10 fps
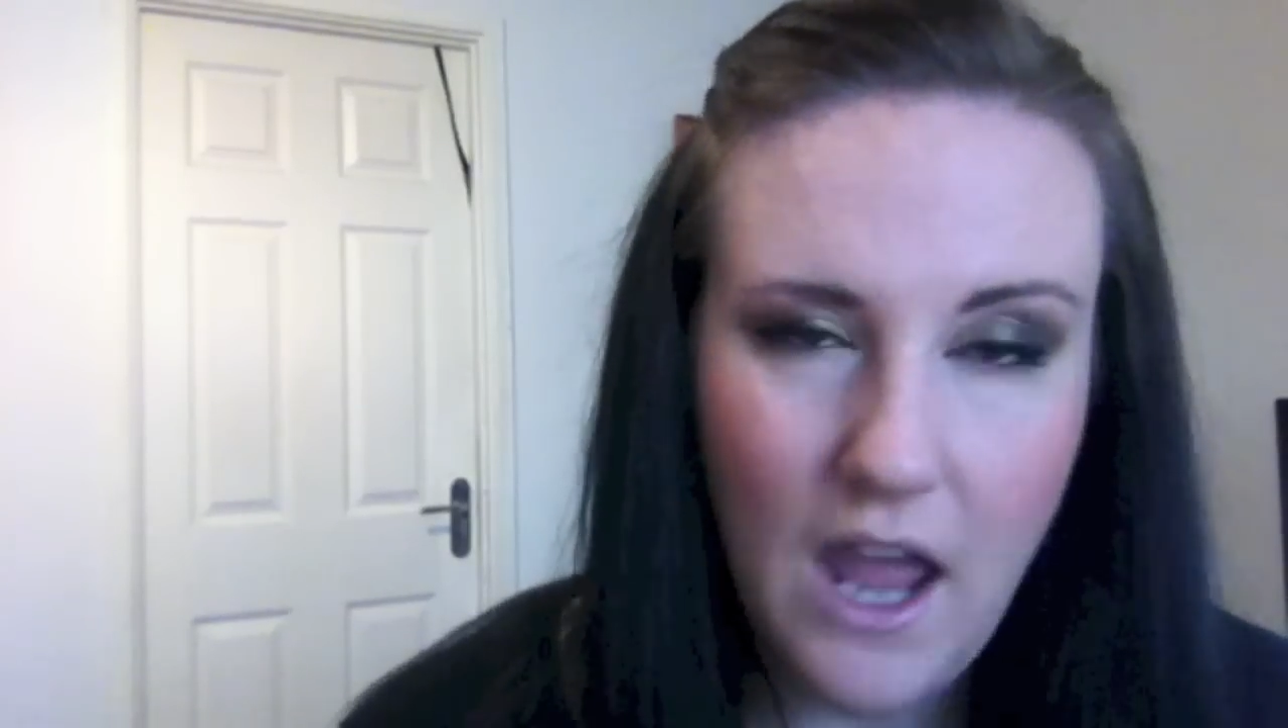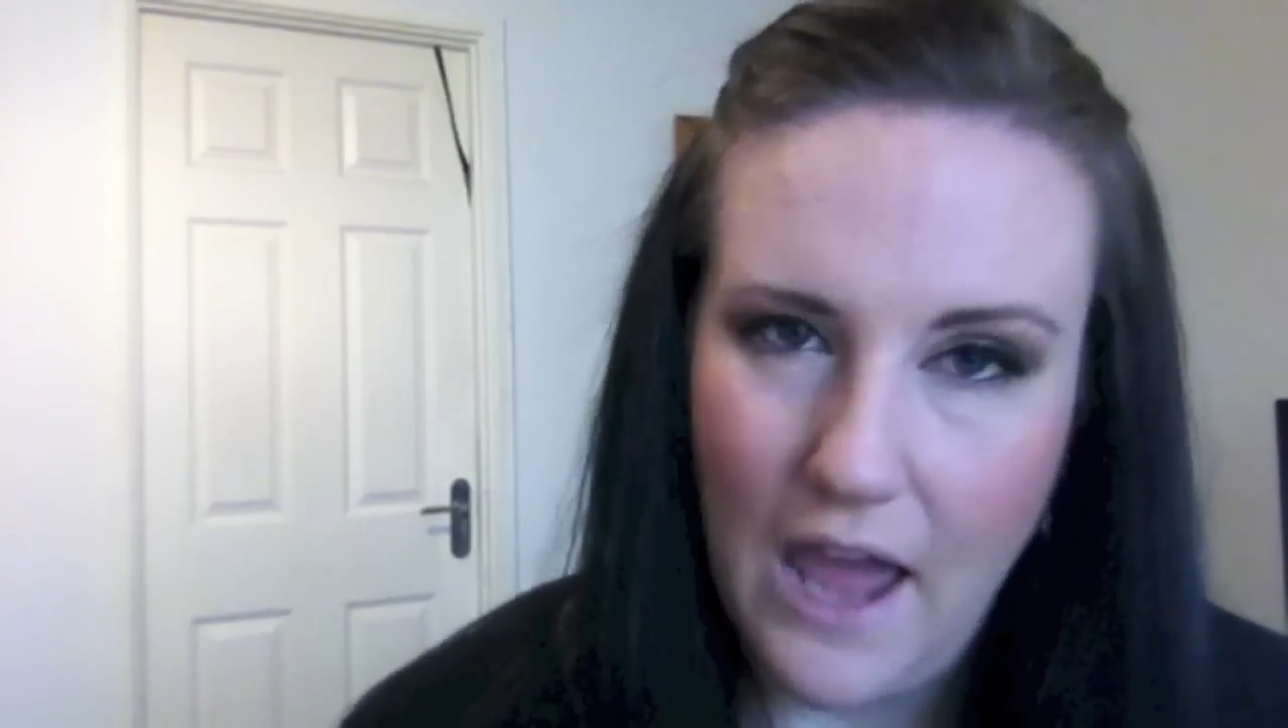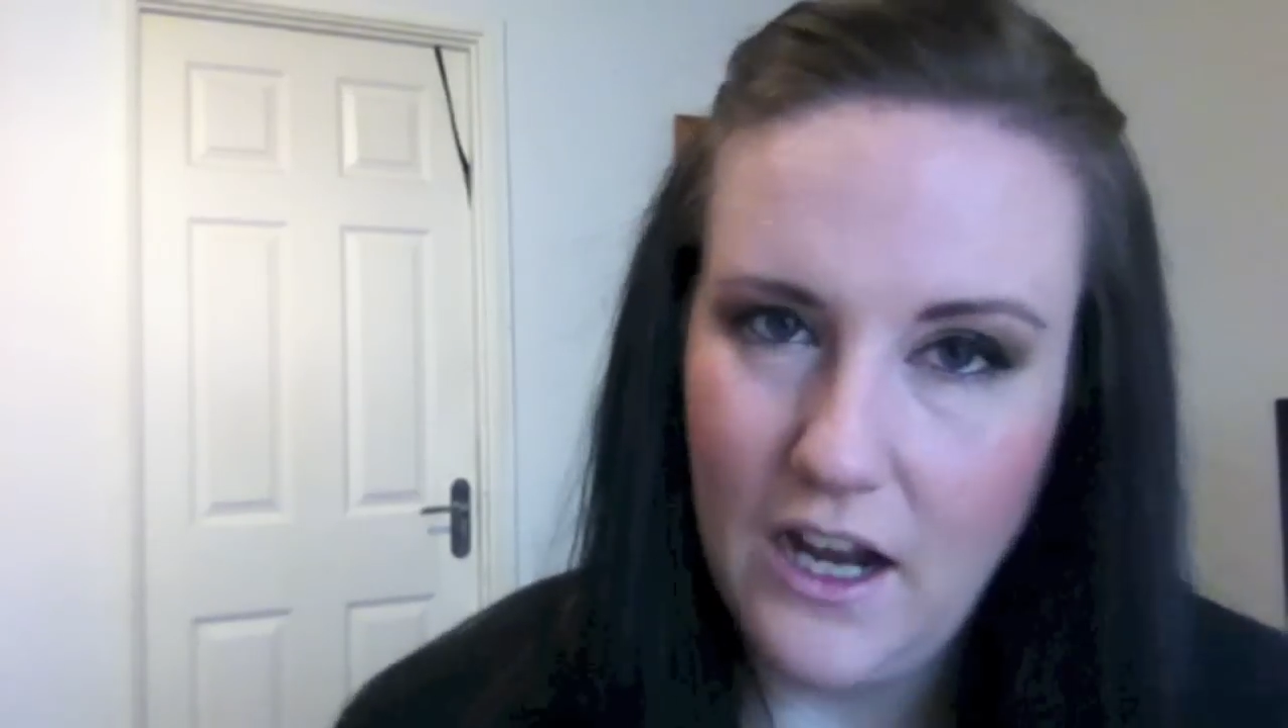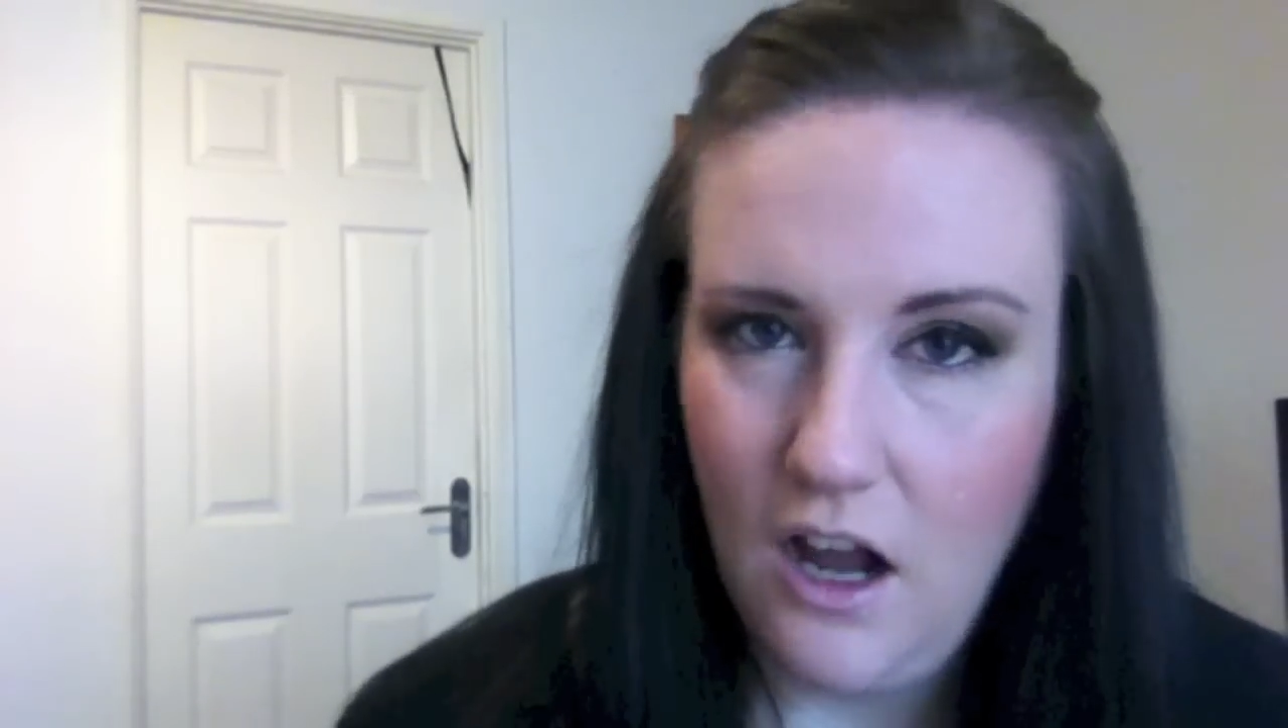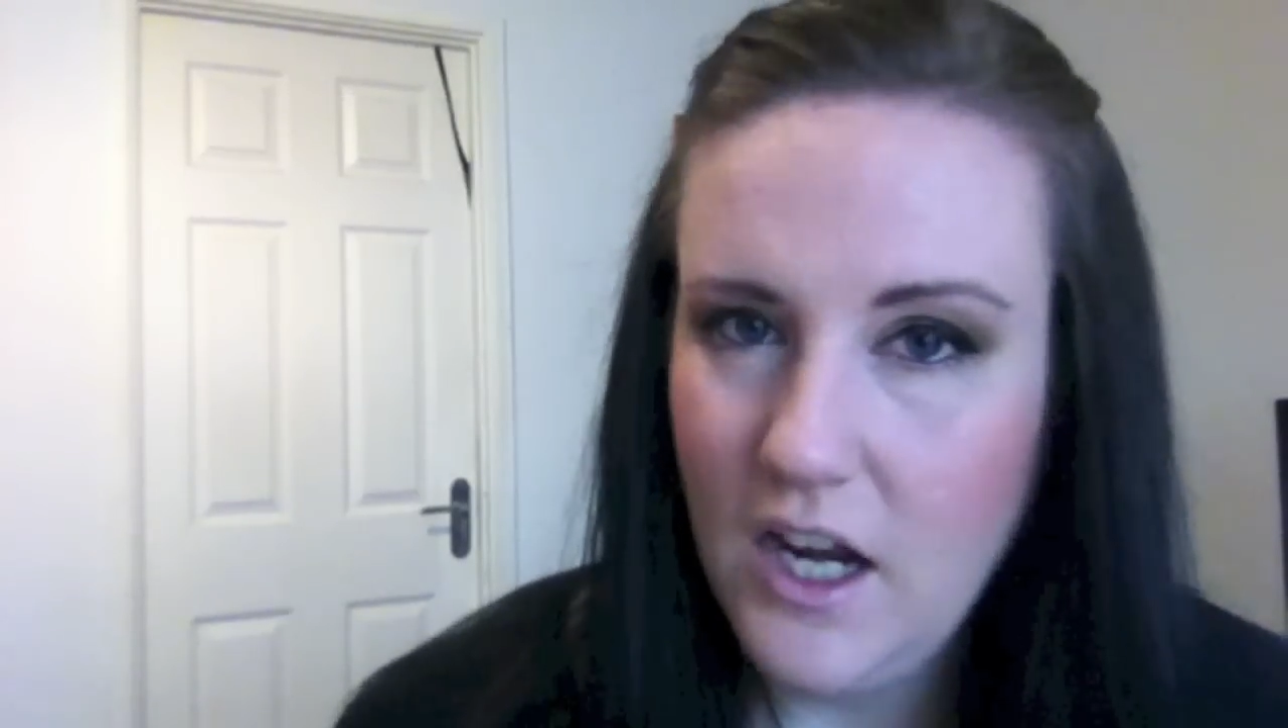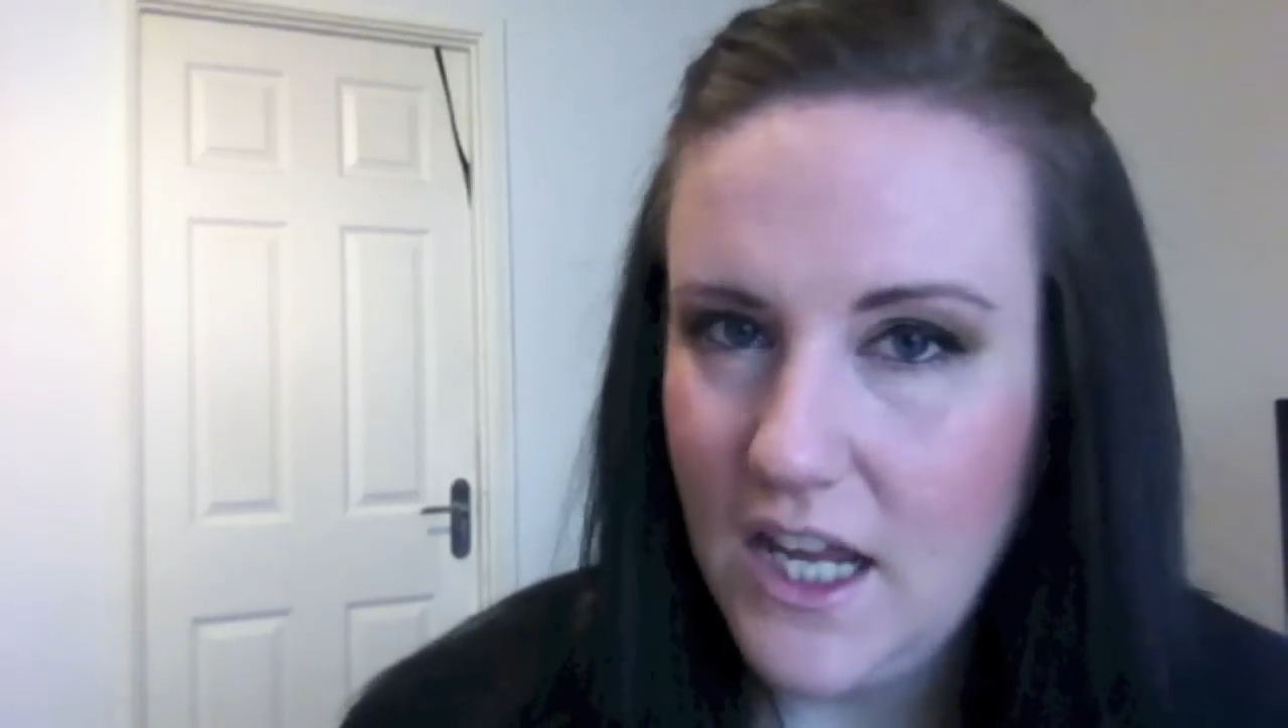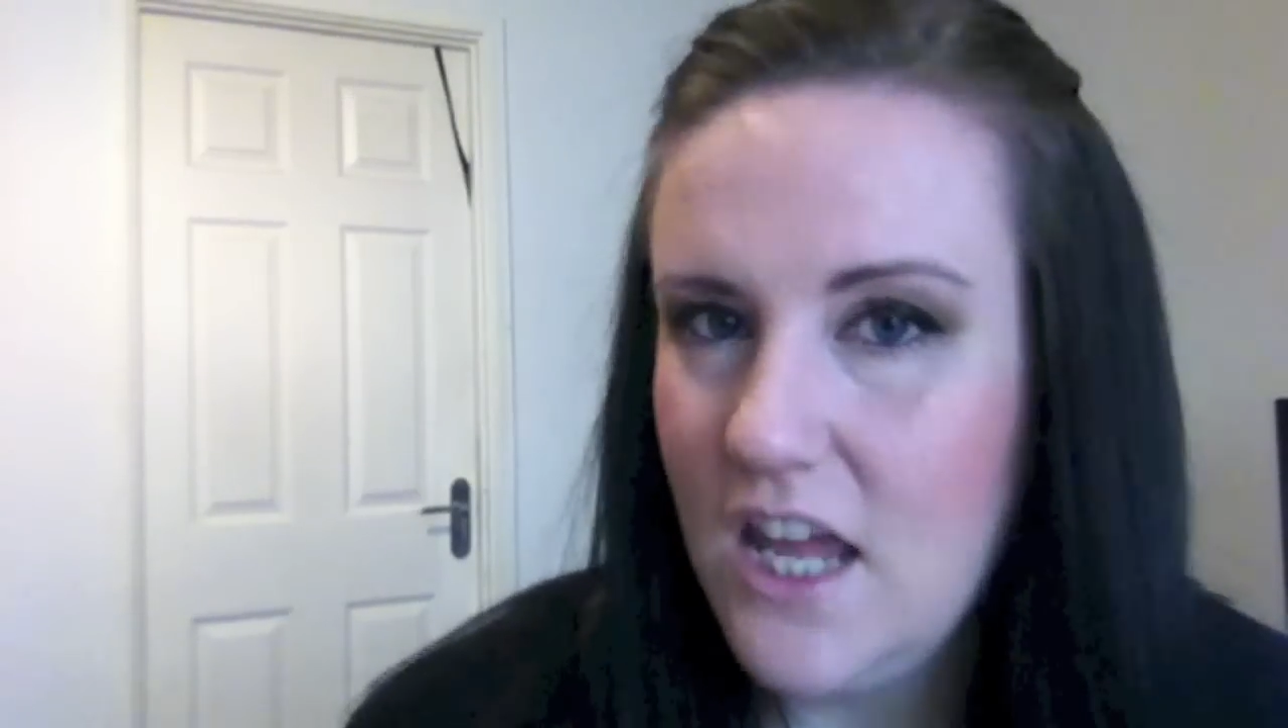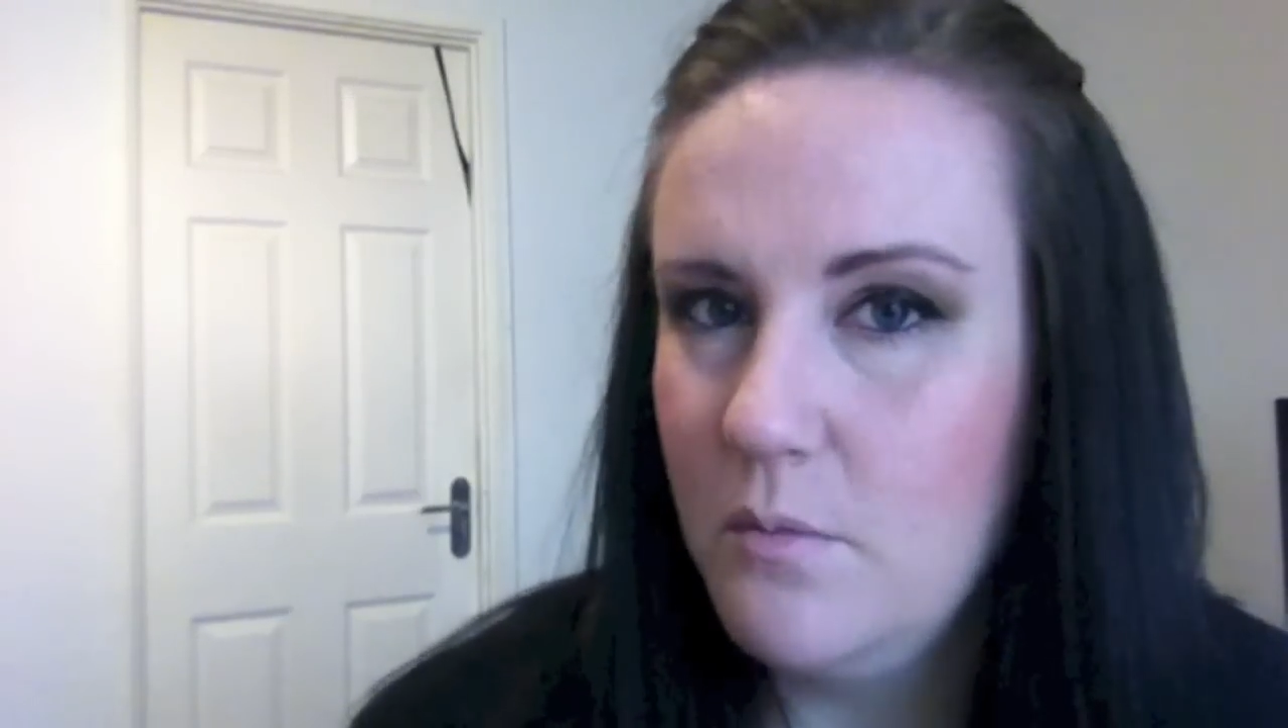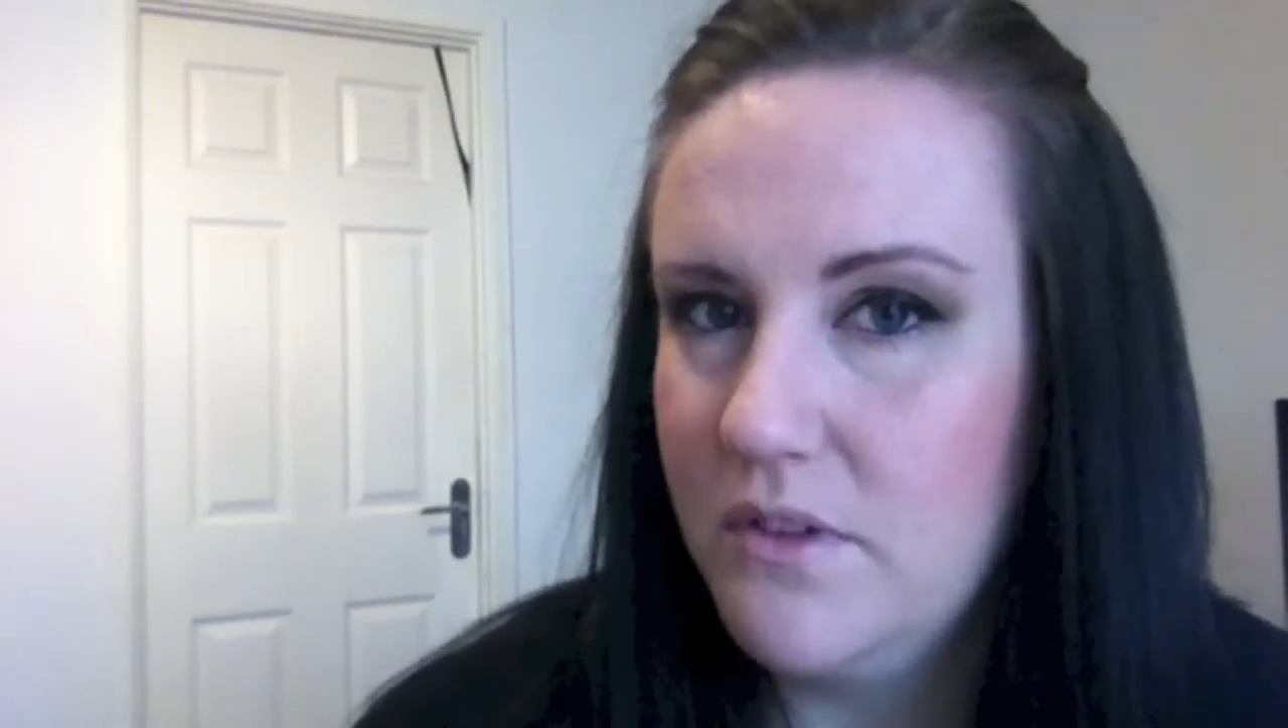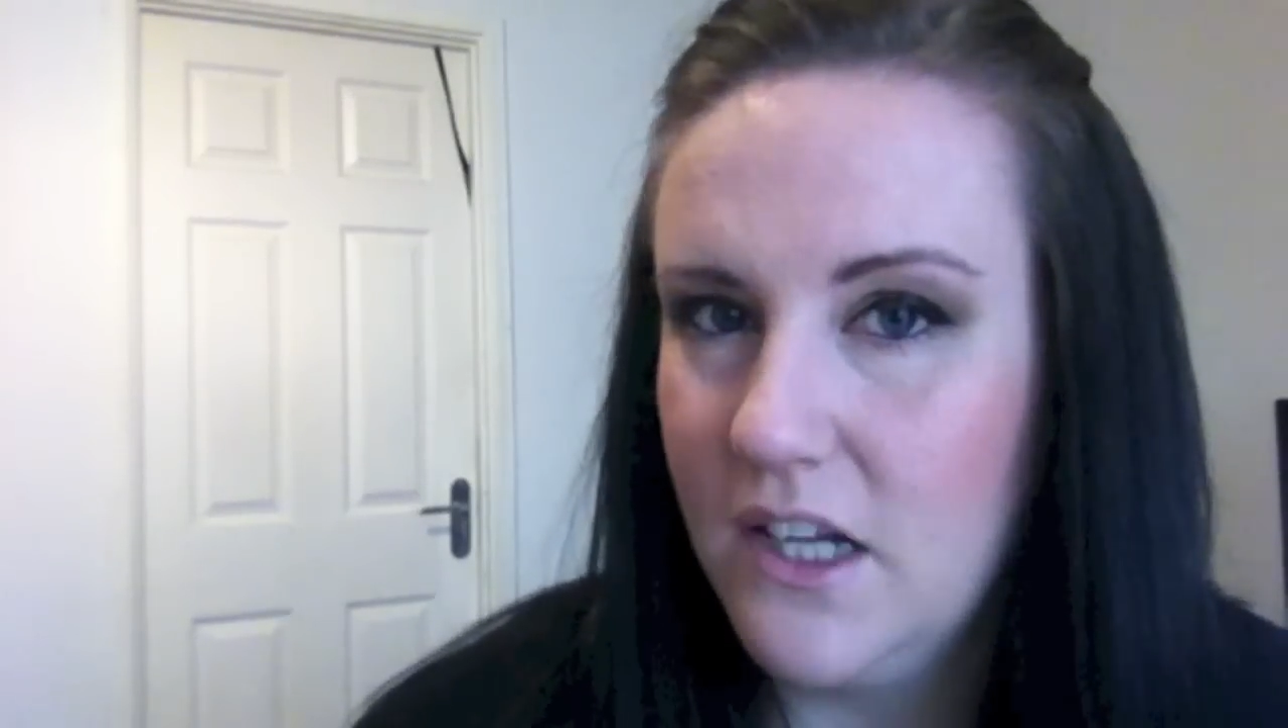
and it kind of keeps